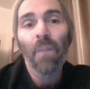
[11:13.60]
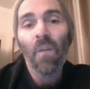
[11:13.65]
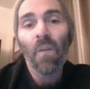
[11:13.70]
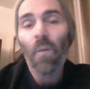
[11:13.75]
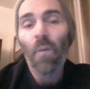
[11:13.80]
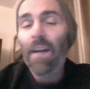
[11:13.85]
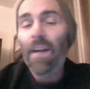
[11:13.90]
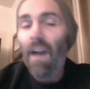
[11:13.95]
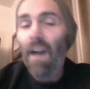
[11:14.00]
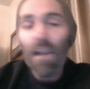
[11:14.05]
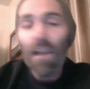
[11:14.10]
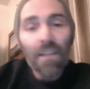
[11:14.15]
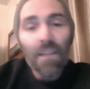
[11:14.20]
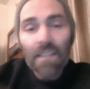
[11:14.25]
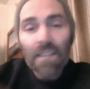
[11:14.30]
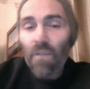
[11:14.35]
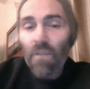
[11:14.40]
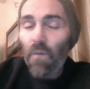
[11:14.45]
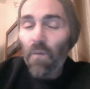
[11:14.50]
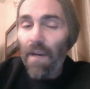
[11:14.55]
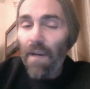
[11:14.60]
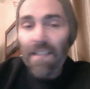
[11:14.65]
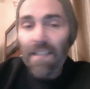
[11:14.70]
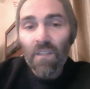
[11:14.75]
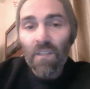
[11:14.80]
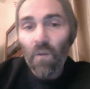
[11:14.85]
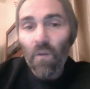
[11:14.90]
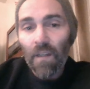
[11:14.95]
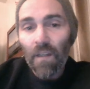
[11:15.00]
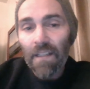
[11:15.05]
Regardless of race
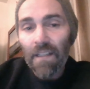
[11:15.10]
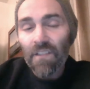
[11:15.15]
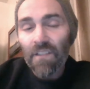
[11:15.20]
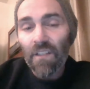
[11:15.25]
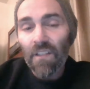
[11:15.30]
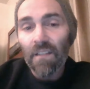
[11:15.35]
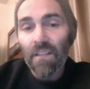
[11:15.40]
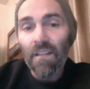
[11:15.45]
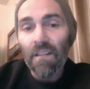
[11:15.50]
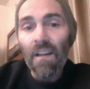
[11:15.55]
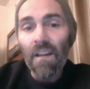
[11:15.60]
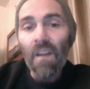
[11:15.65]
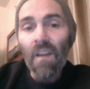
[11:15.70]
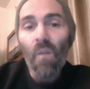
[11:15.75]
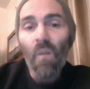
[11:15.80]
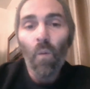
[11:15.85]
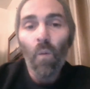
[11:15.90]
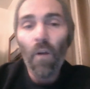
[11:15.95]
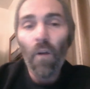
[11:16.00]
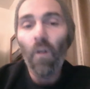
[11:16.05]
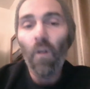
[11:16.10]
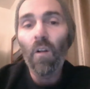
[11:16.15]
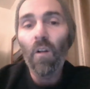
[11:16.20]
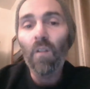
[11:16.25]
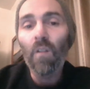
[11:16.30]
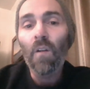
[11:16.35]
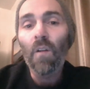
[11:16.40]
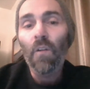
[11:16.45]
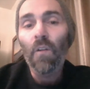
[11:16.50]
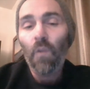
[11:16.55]
or religion, we're
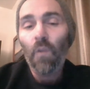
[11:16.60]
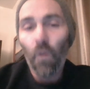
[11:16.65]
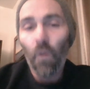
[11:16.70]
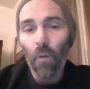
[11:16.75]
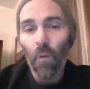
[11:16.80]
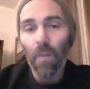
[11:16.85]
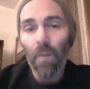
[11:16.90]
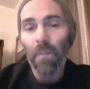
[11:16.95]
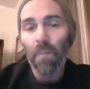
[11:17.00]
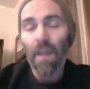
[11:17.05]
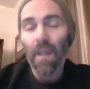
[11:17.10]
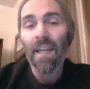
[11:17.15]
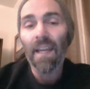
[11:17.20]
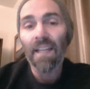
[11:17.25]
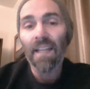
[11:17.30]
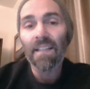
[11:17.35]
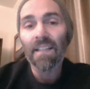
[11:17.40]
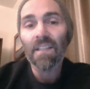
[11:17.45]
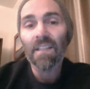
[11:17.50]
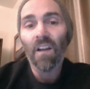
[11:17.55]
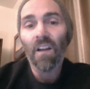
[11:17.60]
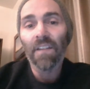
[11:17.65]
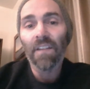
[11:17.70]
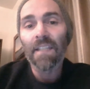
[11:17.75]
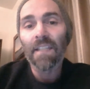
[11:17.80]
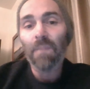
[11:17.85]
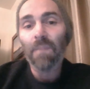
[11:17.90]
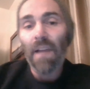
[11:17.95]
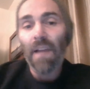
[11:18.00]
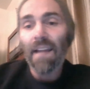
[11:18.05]
all human beings on
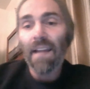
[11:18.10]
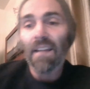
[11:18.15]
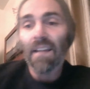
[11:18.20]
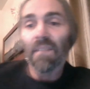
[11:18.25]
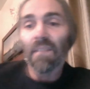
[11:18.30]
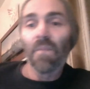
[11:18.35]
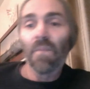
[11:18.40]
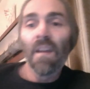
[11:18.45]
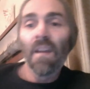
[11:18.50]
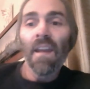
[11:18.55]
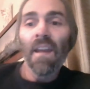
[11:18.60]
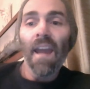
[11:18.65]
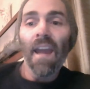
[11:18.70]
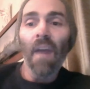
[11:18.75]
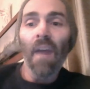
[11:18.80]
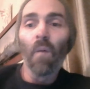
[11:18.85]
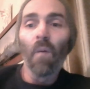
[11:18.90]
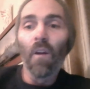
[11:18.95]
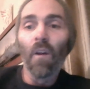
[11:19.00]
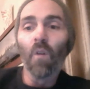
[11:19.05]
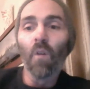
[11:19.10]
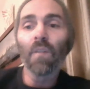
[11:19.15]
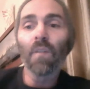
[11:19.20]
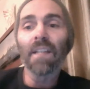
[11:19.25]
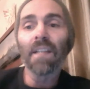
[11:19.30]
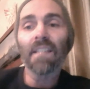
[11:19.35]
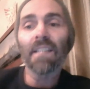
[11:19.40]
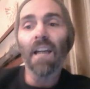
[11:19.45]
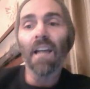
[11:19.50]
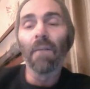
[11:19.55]
this planet. And we all
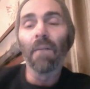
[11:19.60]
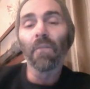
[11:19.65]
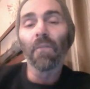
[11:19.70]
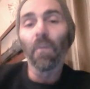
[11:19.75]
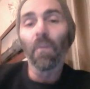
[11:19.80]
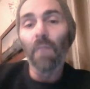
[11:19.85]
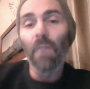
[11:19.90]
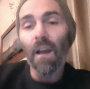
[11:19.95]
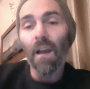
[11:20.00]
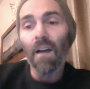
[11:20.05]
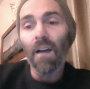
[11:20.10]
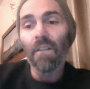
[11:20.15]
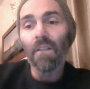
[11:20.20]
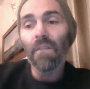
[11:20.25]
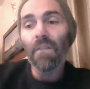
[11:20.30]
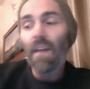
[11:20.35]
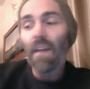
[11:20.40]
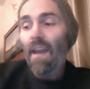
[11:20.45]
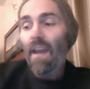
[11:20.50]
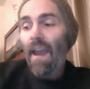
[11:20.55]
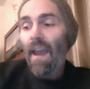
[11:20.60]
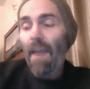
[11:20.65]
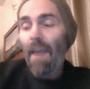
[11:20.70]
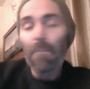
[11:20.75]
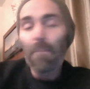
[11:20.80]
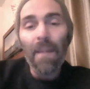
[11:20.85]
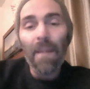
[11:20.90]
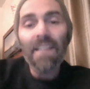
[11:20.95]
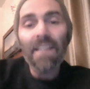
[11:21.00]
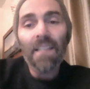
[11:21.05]
need to come from love
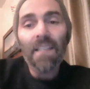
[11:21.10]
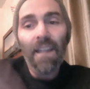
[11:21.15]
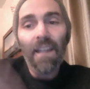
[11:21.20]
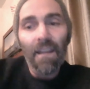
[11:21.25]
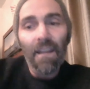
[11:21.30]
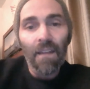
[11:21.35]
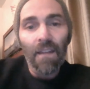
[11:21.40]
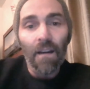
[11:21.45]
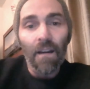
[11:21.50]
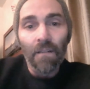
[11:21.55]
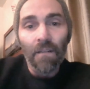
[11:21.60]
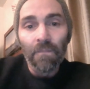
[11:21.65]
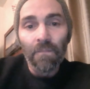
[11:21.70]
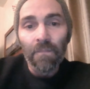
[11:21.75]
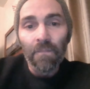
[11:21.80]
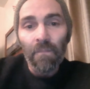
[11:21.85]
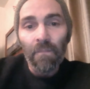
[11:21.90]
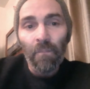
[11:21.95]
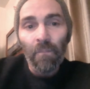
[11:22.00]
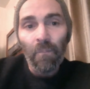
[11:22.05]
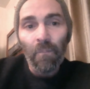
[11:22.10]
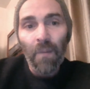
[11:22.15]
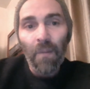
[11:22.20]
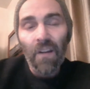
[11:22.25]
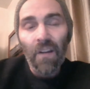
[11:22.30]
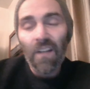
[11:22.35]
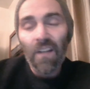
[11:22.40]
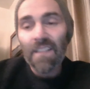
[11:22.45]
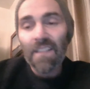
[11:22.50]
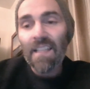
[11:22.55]
and be together,
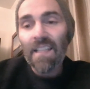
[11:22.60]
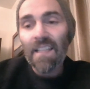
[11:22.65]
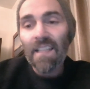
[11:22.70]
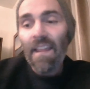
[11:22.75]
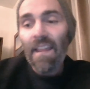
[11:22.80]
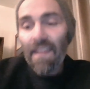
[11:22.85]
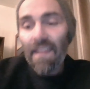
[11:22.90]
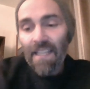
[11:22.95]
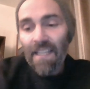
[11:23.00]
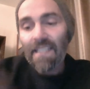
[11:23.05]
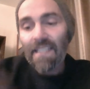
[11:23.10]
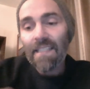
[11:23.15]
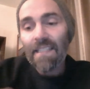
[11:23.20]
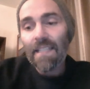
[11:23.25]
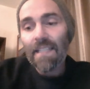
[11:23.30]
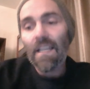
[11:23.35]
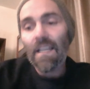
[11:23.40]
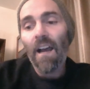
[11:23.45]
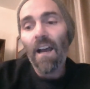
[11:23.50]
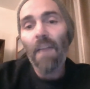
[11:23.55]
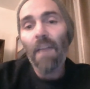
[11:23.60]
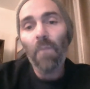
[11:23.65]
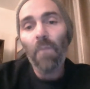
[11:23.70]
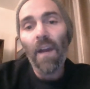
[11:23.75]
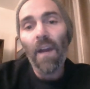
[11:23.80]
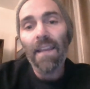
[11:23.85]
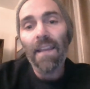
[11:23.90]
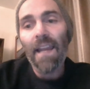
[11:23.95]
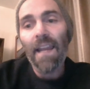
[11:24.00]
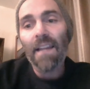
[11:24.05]
because this is the time
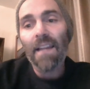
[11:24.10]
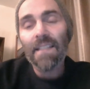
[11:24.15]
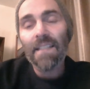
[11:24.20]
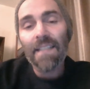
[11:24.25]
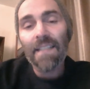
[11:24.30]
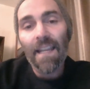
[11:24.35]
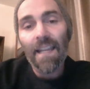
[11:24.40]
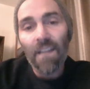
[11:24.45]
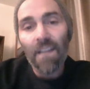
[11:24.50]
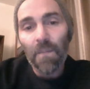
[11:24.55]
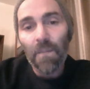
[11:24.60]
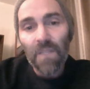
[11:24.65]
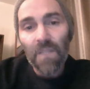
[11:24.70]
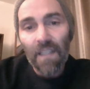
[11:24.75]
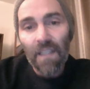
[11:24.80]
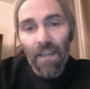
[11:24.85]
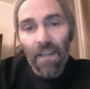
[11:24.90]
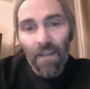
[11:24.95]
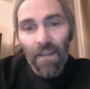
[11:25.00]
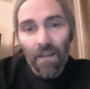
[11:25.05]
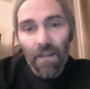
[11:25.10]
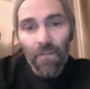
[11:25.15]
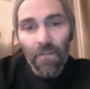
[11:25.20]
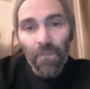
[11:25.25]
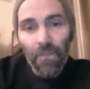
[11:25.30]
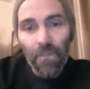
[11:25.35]
right now to stand up together.